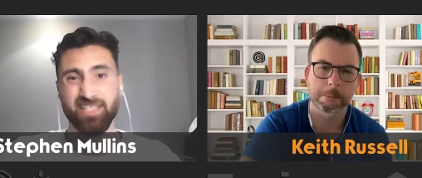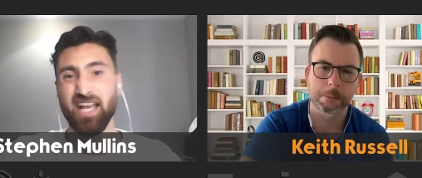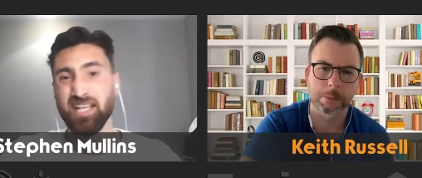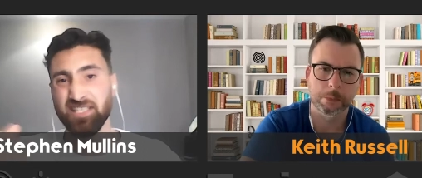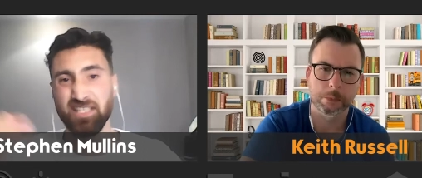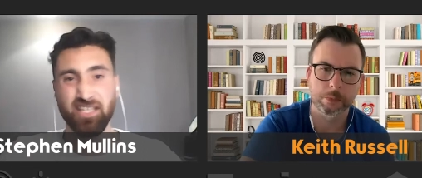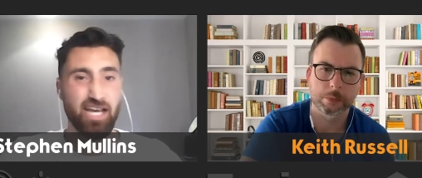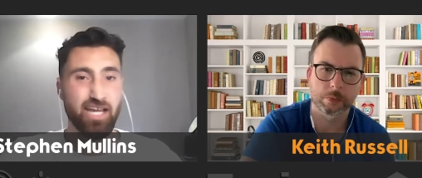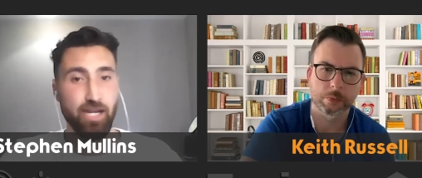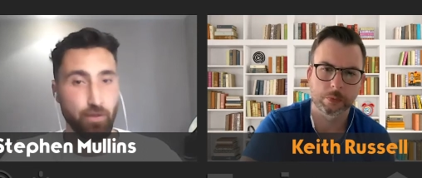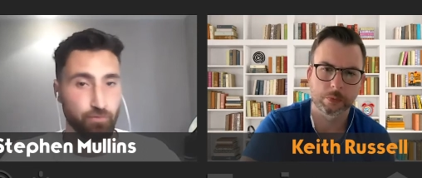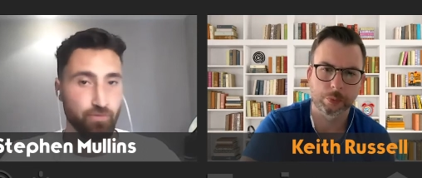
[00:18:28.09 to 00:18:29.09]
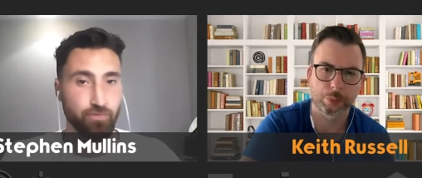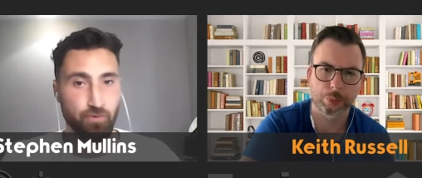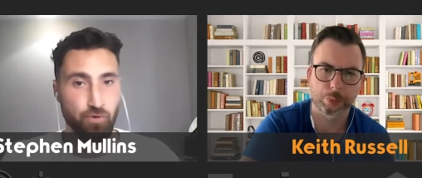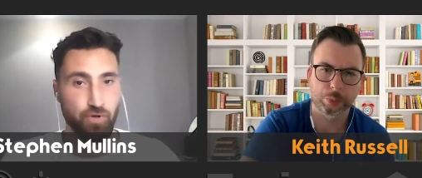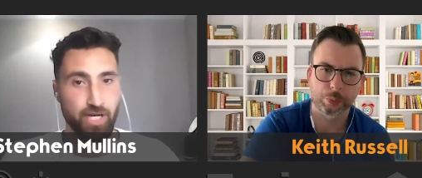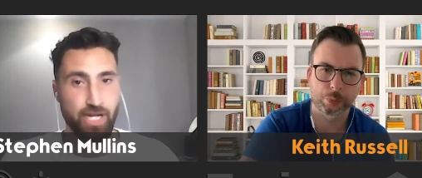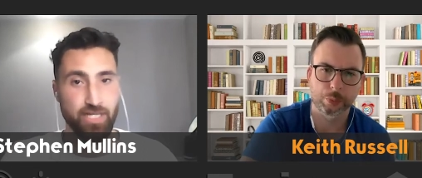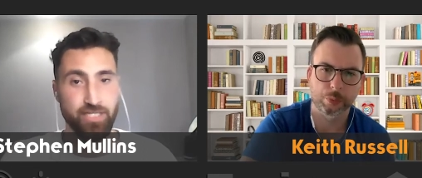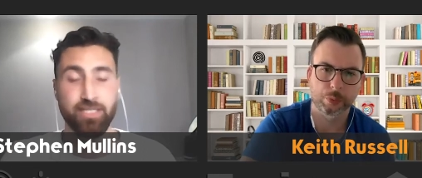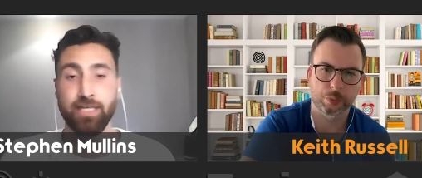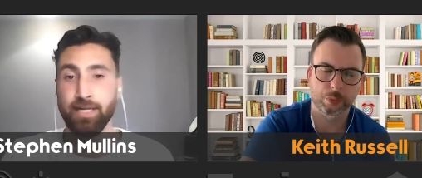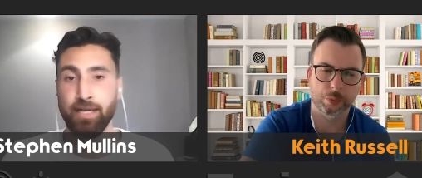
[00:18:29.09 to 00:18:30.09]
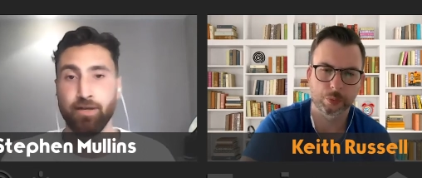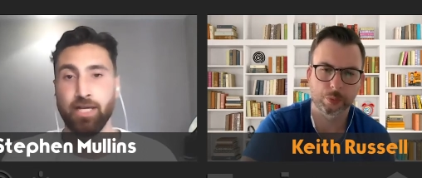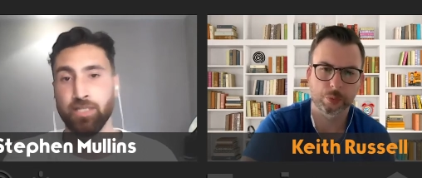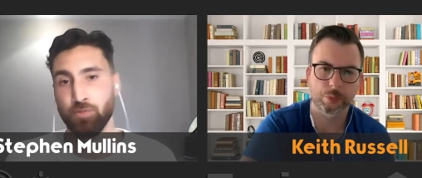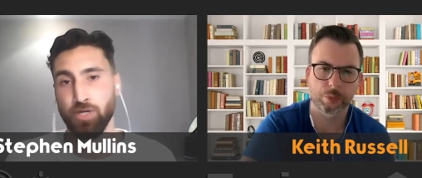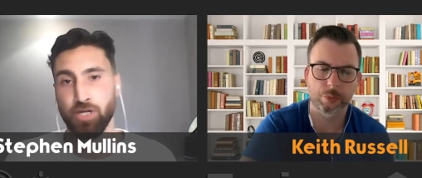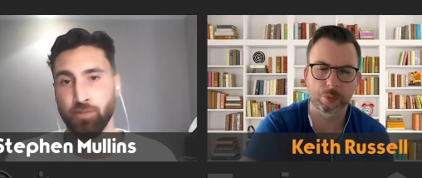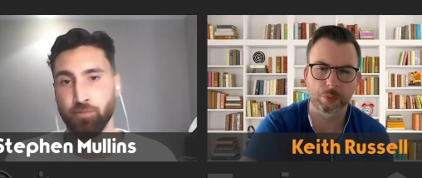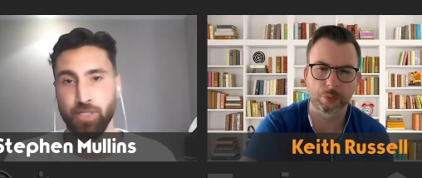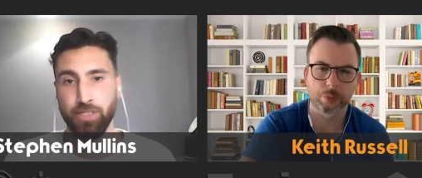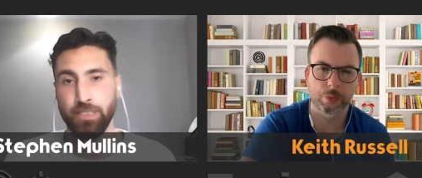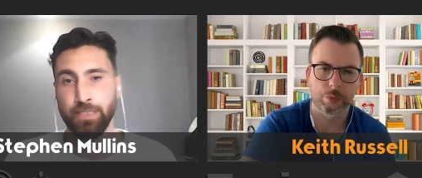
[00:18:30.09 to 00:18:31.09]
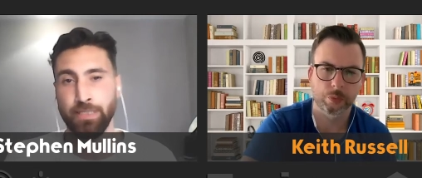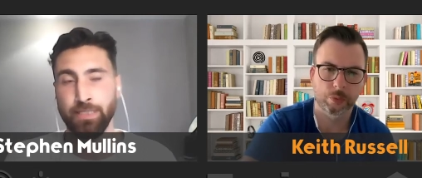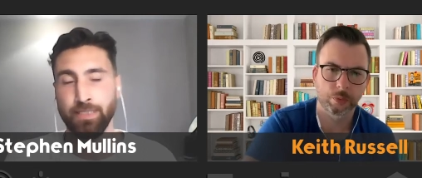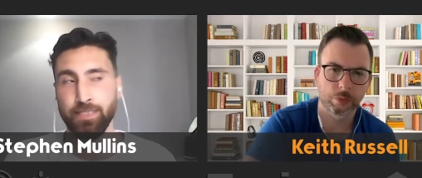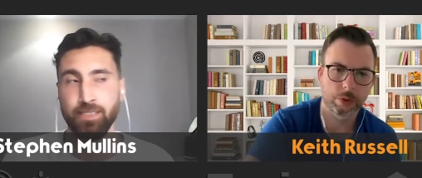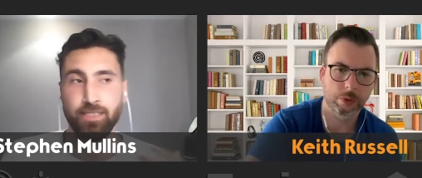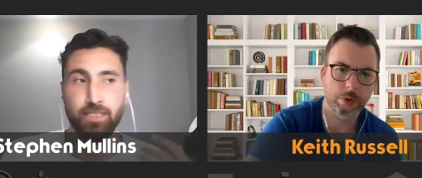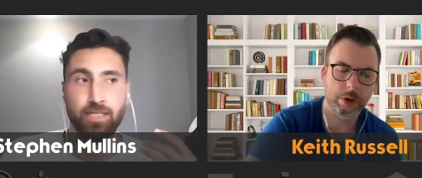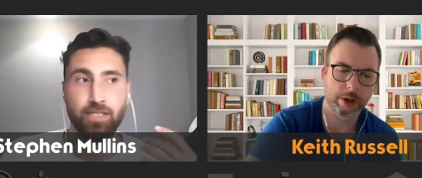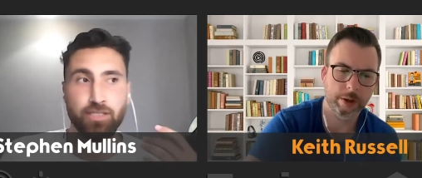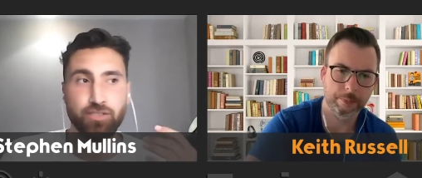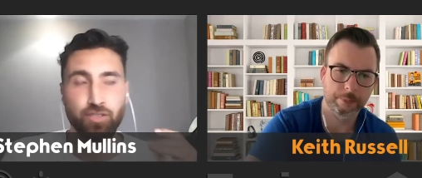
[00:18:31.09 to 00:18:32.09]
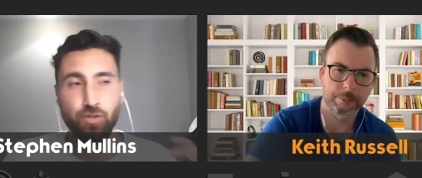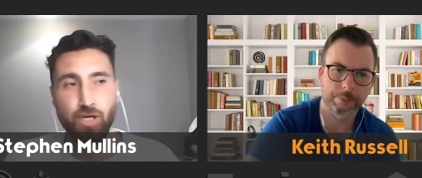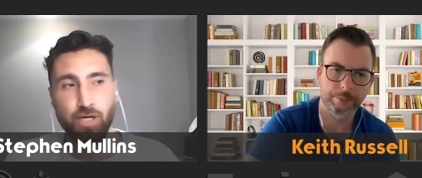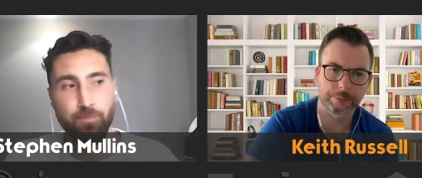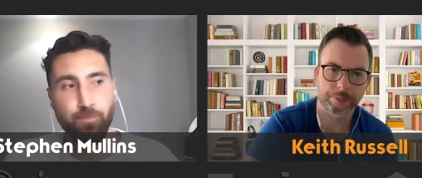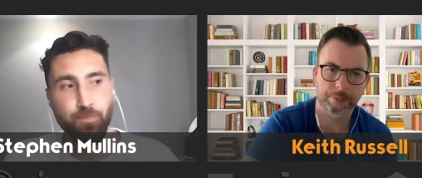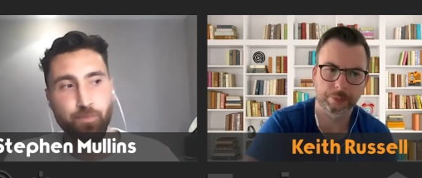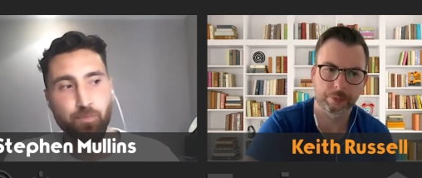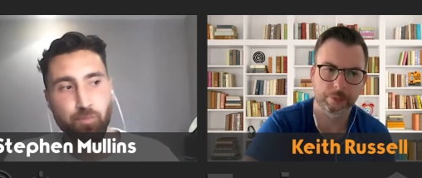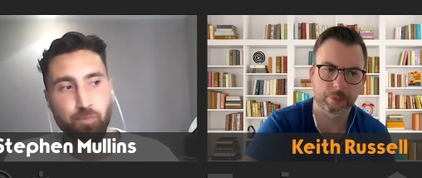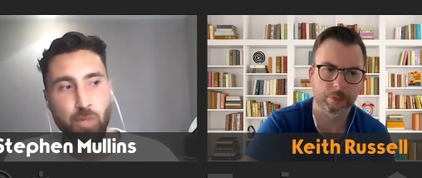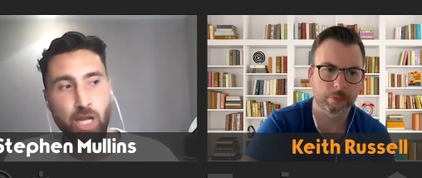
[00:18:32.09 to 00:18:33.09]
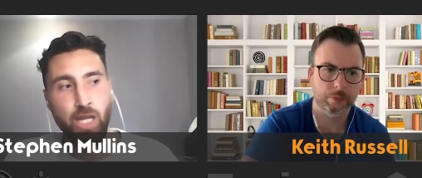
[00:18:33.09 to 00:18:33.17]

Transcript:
Speaker 1: testing that out for four days, seeing how that's working with you. Okay. So a